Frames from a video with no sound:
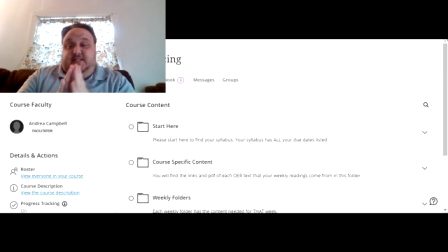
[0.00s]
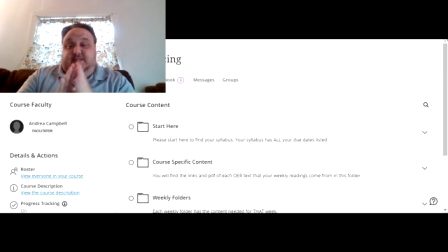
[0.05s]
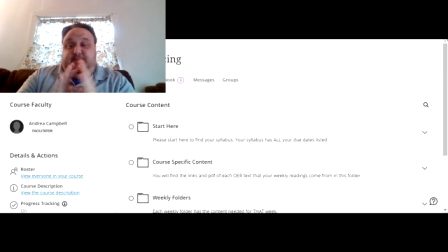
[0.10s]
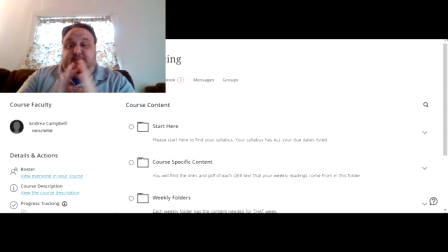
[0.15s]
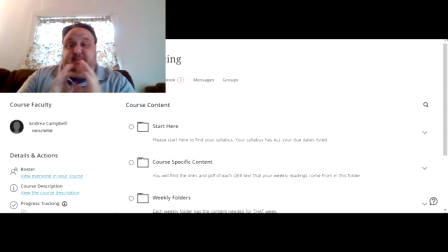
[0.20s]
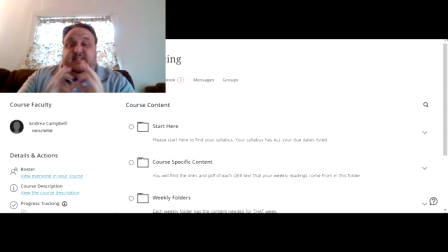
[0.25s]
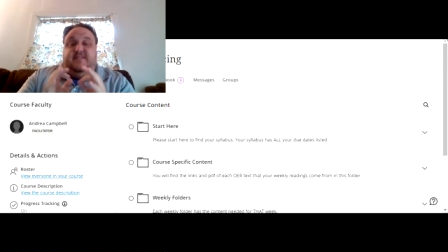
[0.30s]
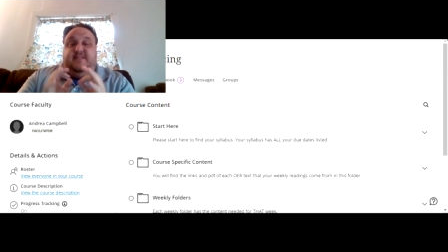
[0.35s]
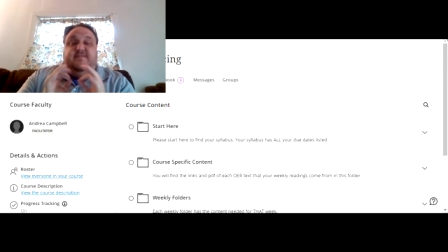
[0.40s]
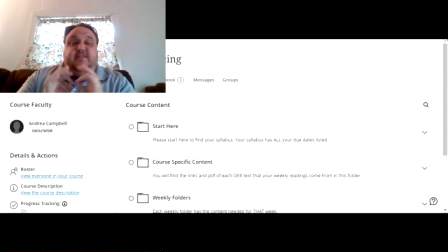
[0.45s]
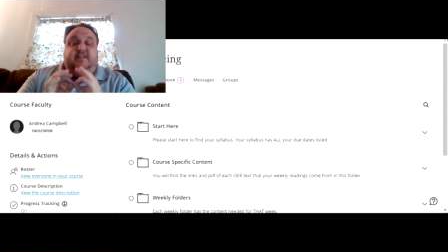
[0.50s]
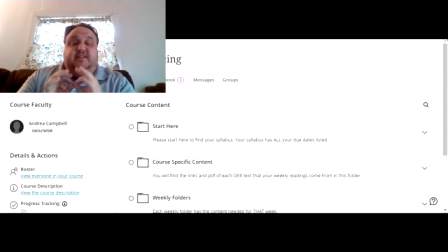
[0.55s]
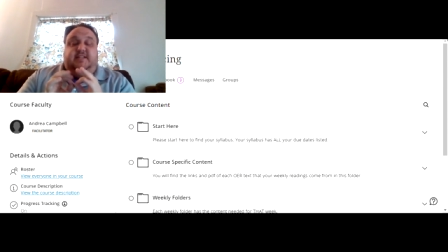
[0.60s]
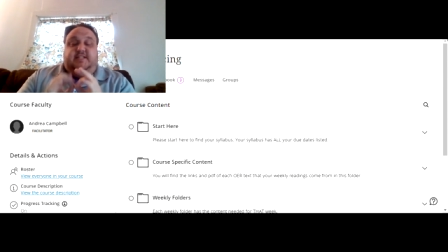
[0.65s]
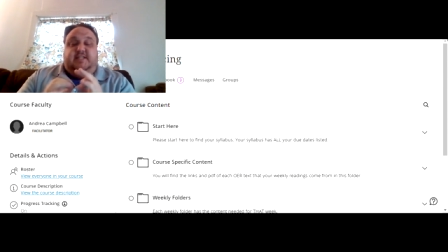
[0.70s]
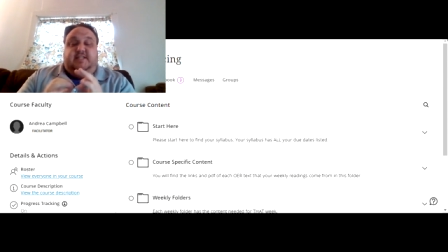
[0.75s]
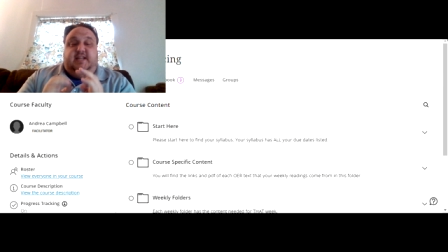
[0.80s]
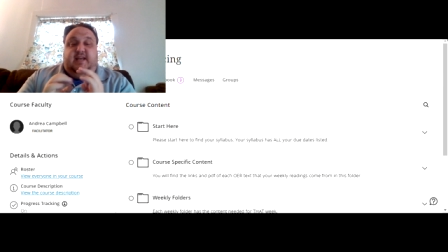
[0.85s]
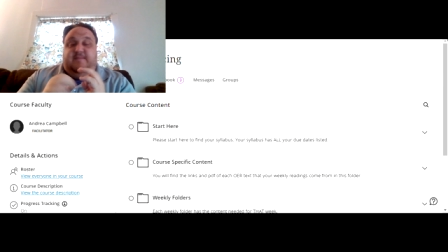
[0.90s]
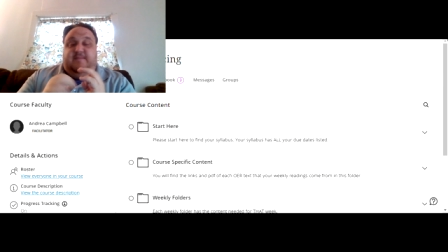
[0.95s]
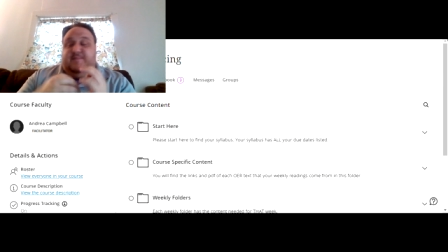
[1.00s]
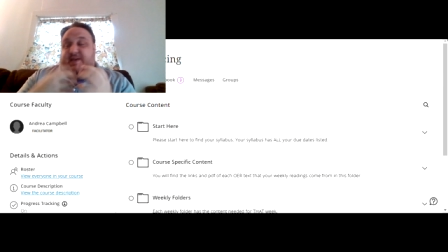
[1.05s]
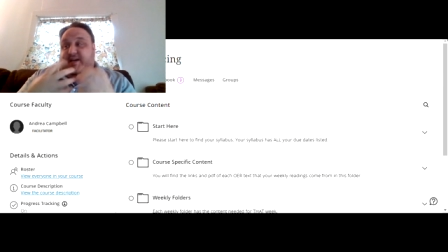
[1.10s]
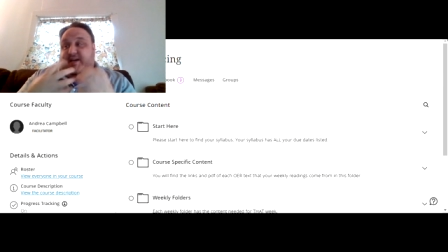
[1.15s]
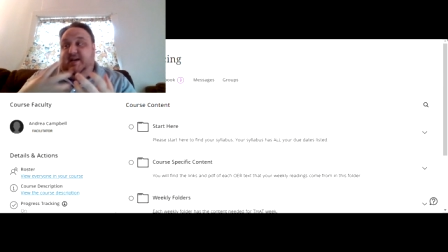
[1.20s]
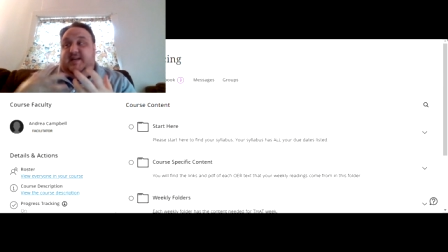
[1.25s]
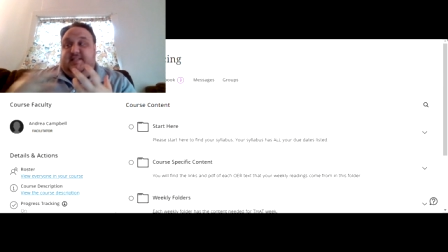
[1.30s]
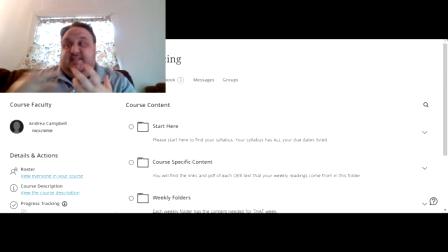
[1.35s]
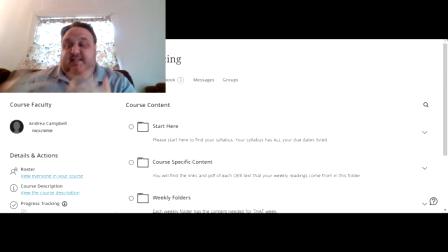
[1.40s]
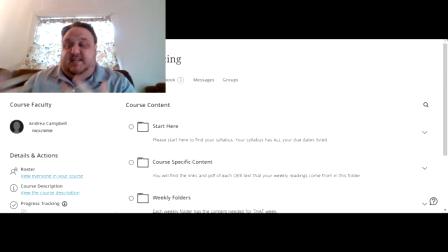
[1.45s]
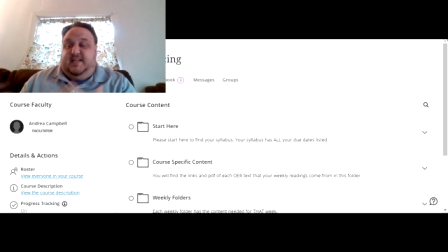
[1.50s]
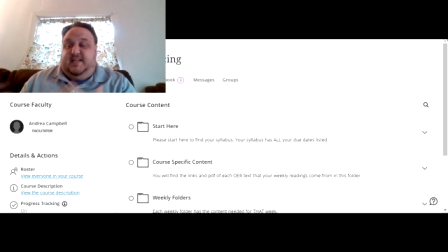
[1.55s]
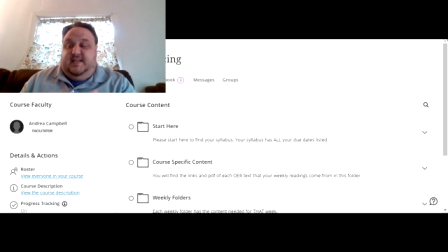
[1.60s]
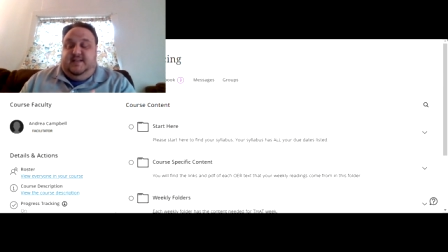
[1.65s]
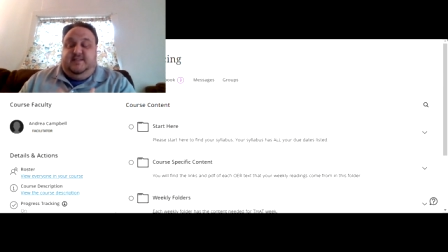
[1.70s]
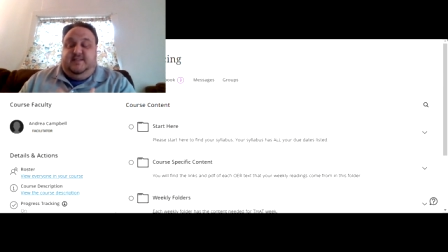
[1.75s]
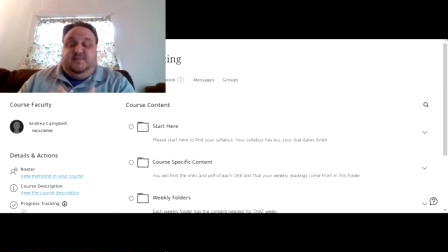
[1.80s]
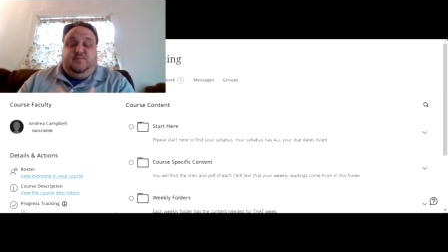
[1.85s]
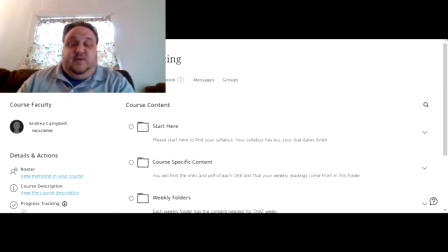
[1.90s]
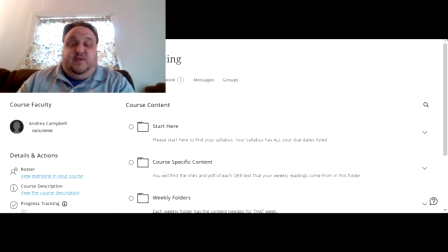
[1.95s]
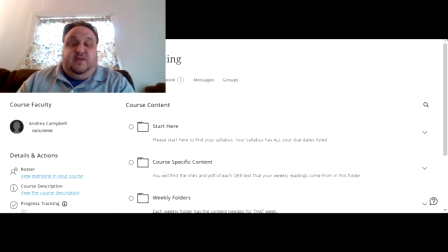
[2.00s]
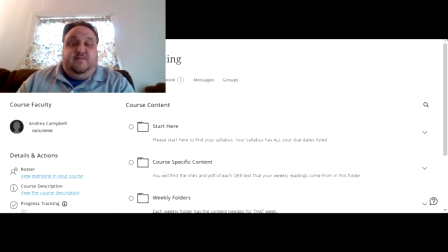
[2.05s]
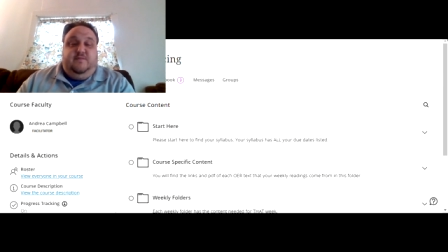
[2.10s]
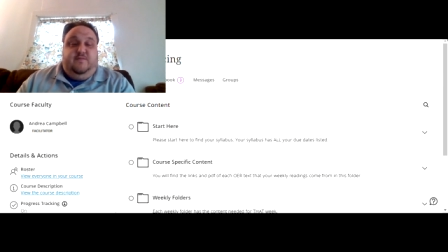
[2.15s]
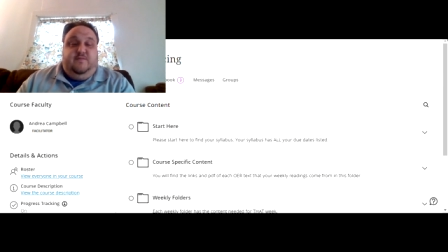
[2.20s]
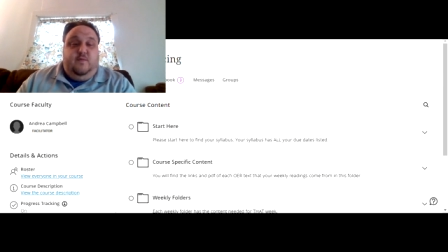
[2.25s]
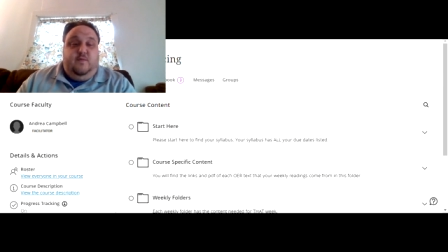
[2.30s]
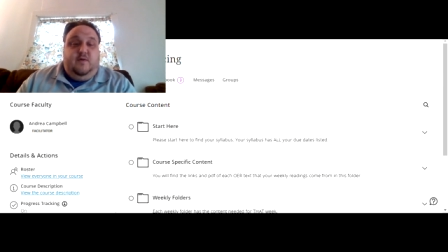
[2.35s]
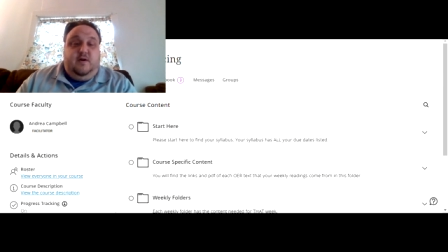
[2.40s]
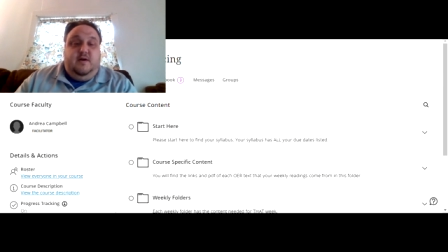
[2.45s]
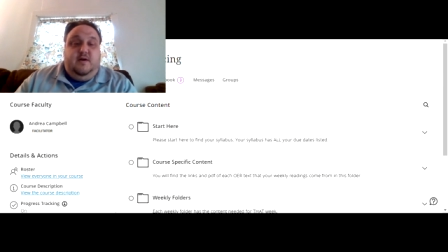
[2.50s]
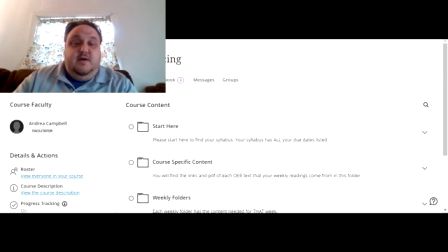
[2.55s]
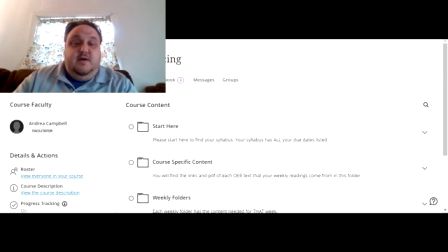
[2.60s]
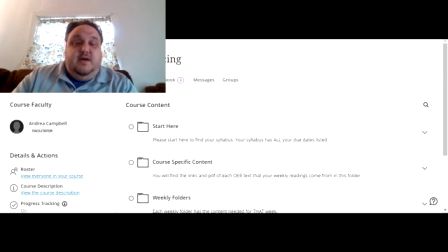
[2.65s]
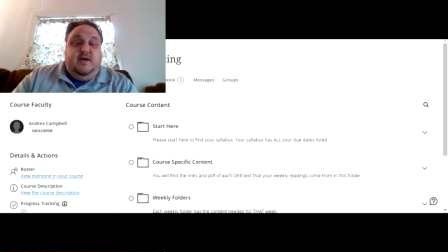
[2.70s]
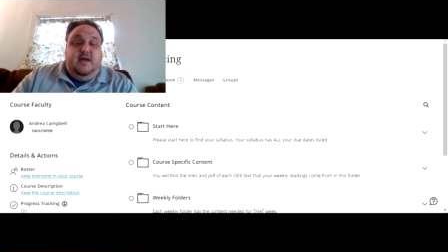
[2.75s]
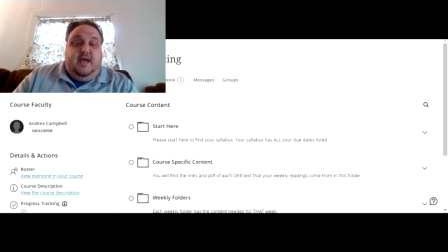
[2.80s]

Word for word: specifically today because it is week four